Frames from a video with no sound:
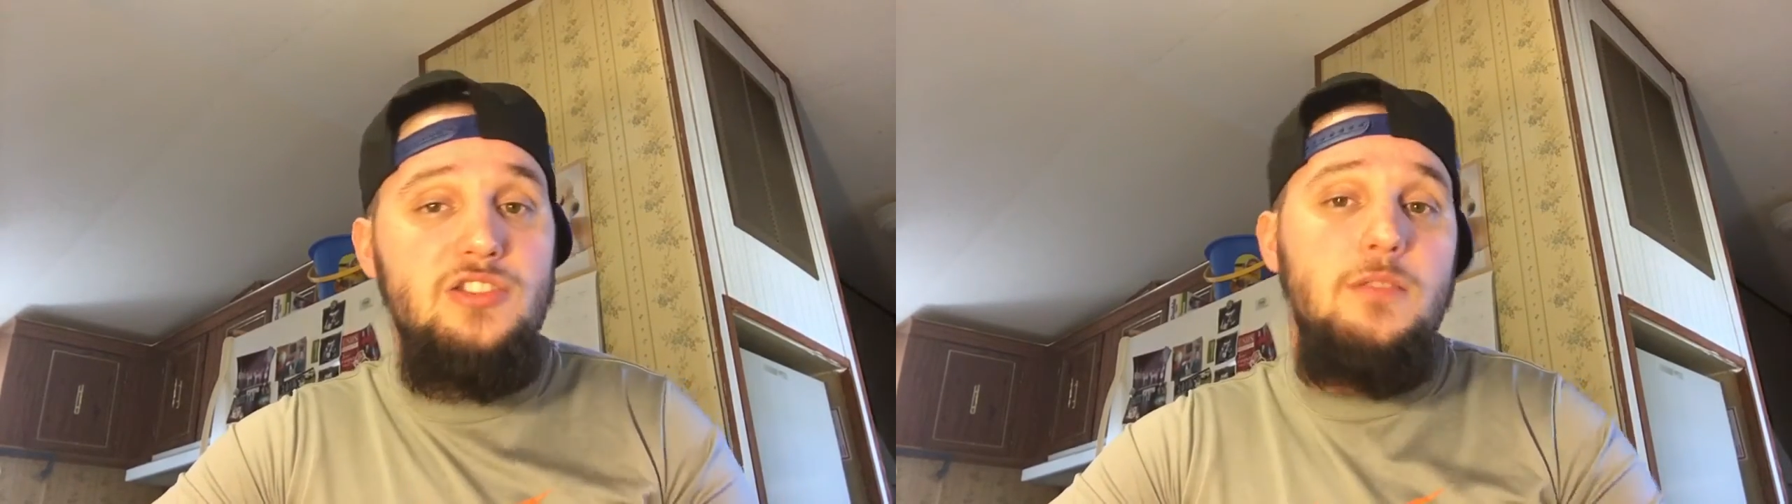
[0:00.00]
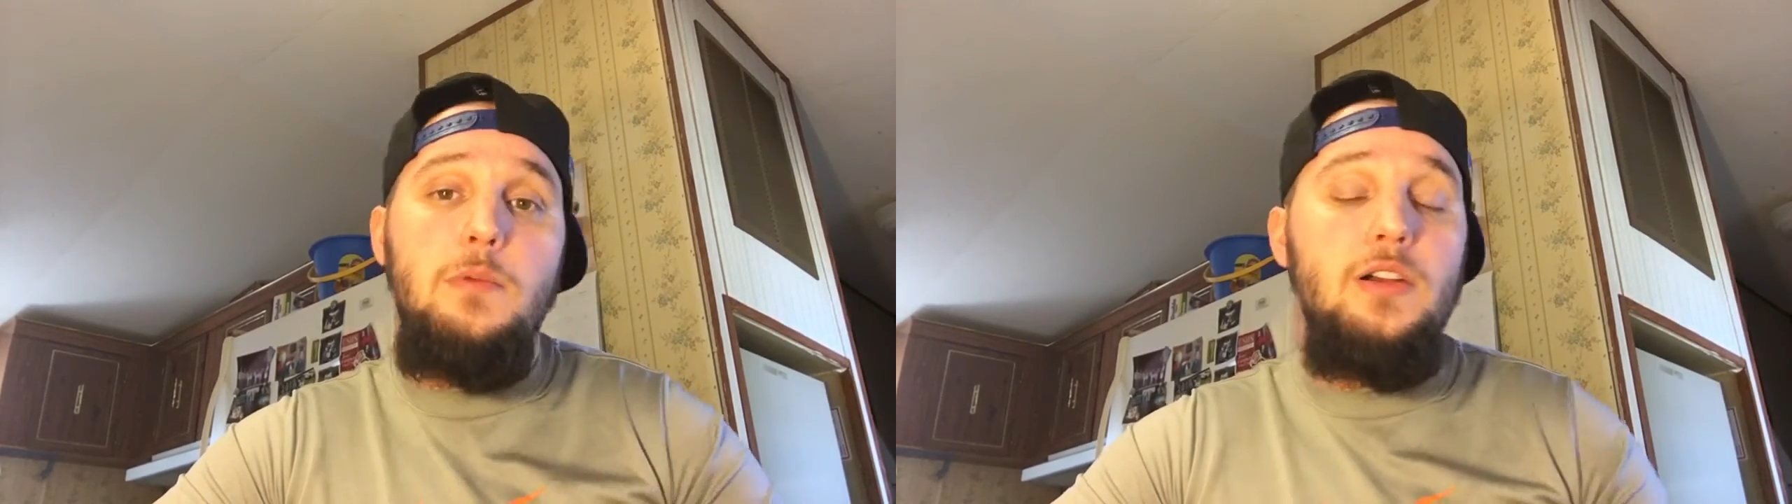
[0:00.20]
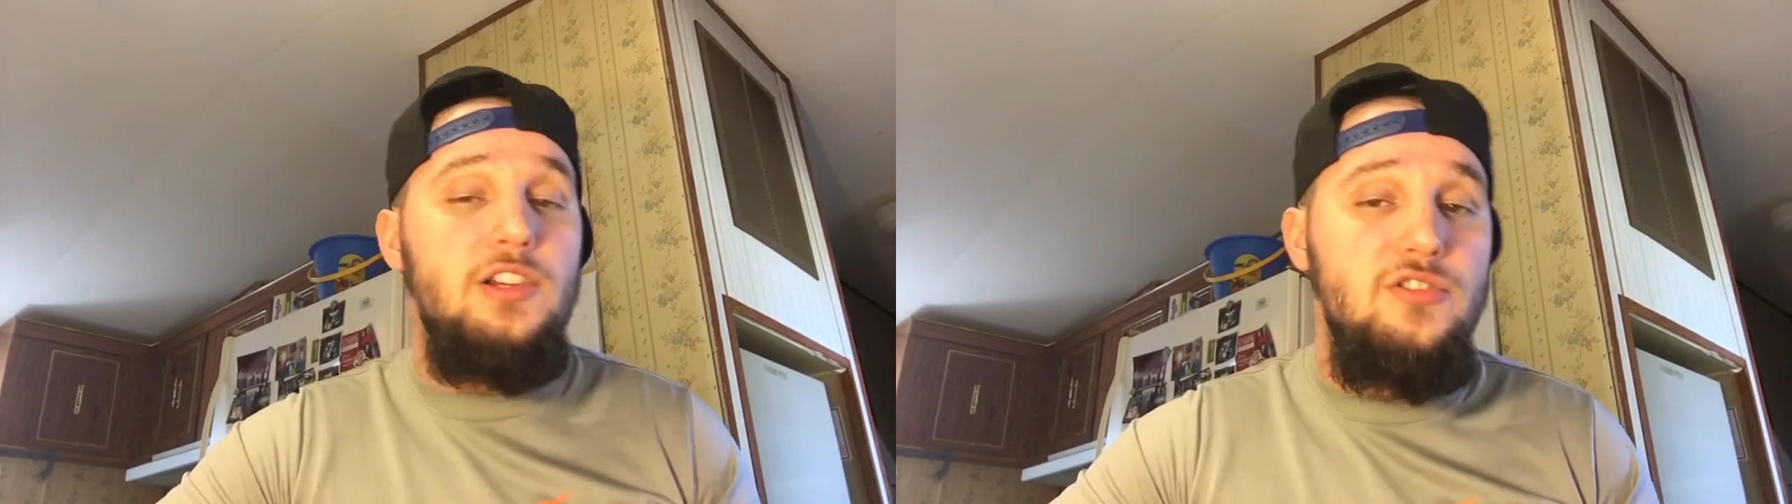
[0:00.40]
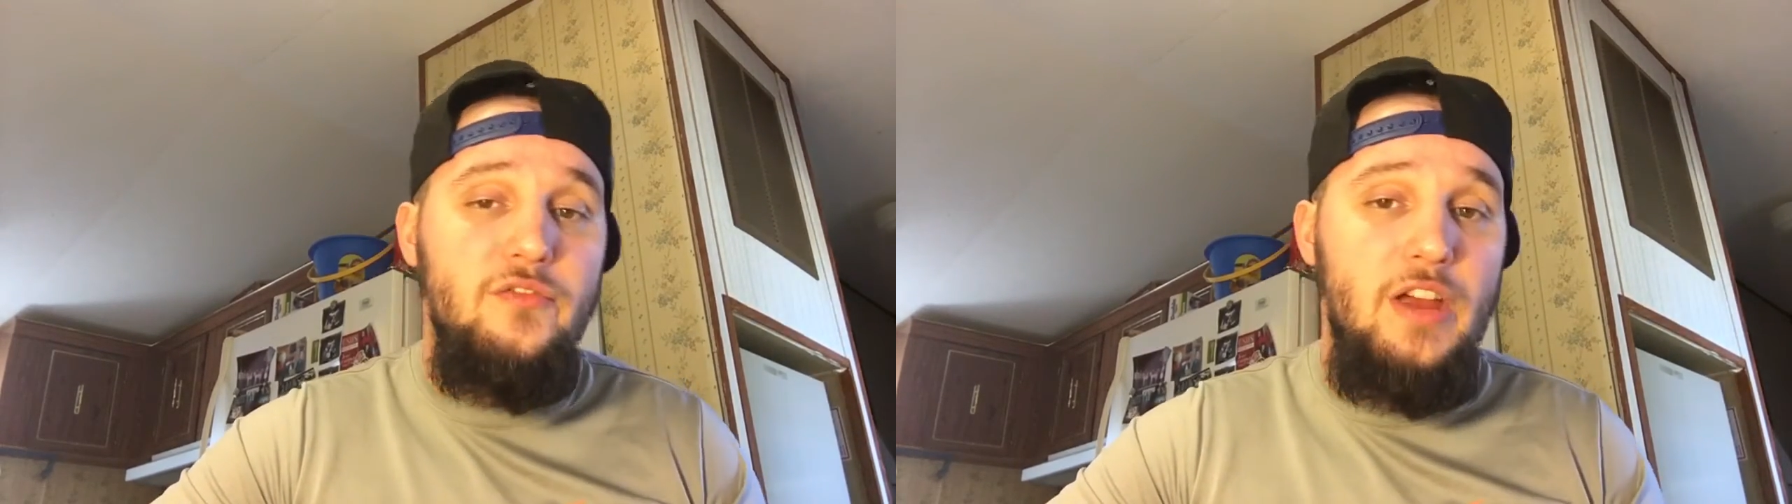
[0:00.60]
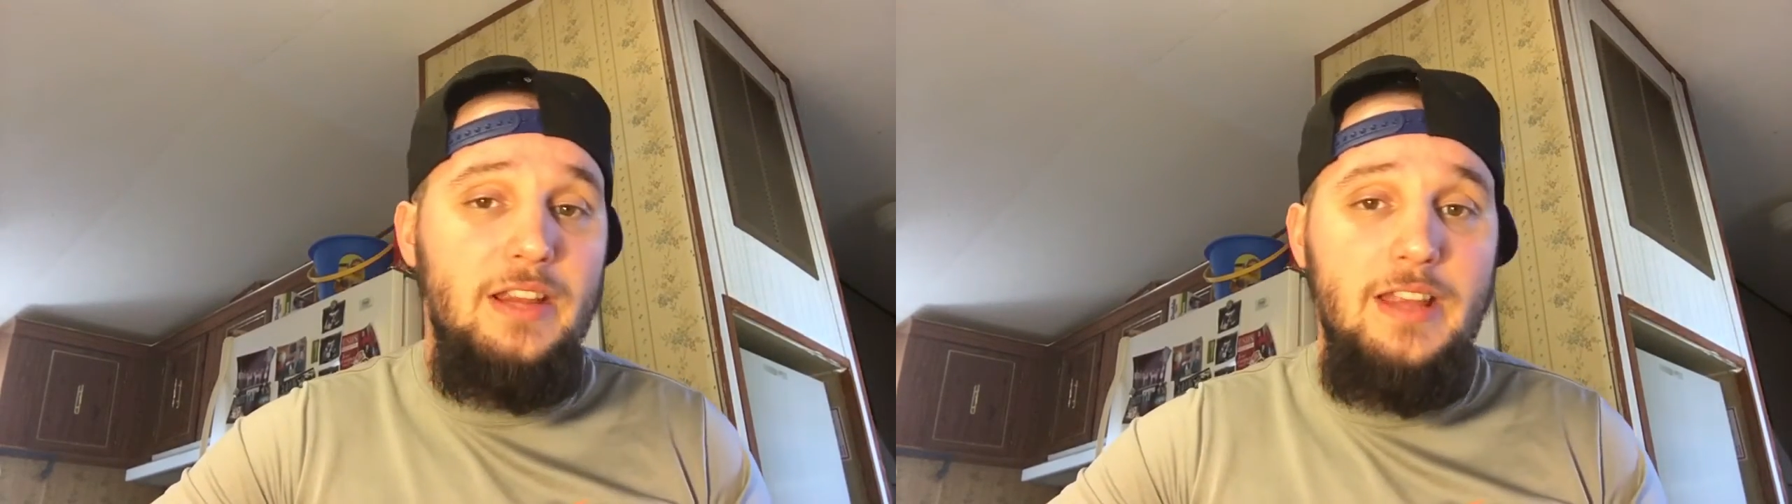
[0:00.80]
You can burn extra
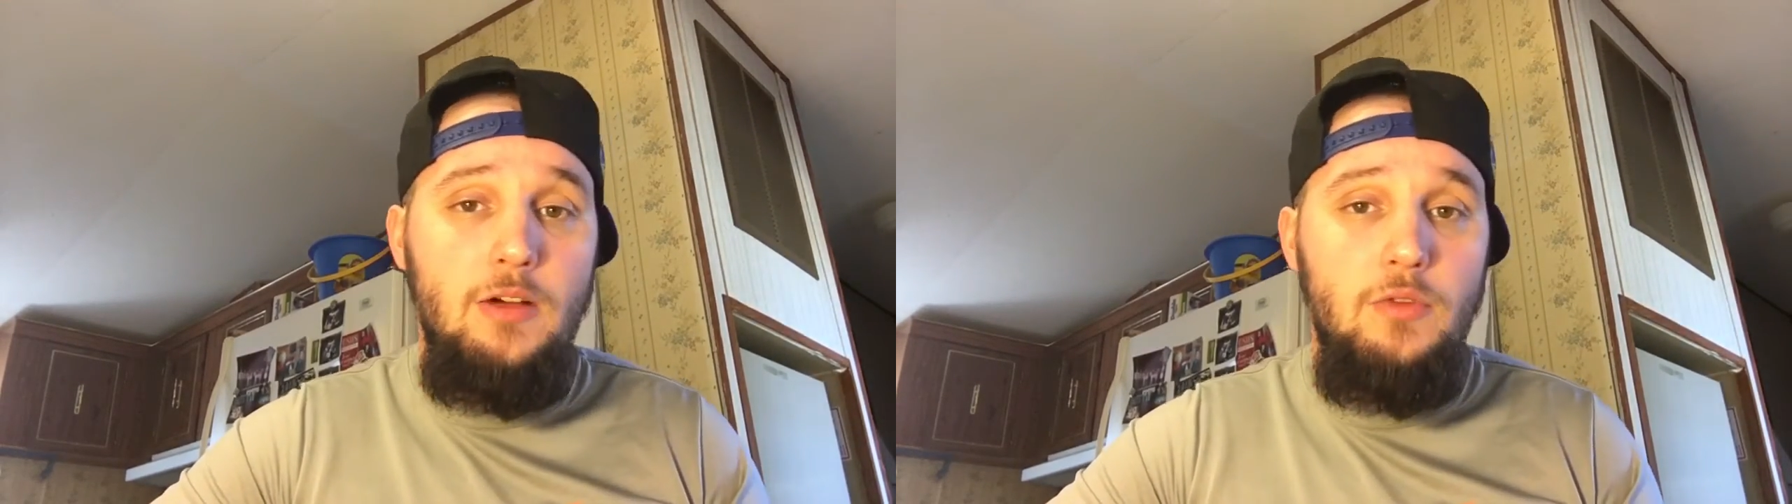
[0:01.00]
fat that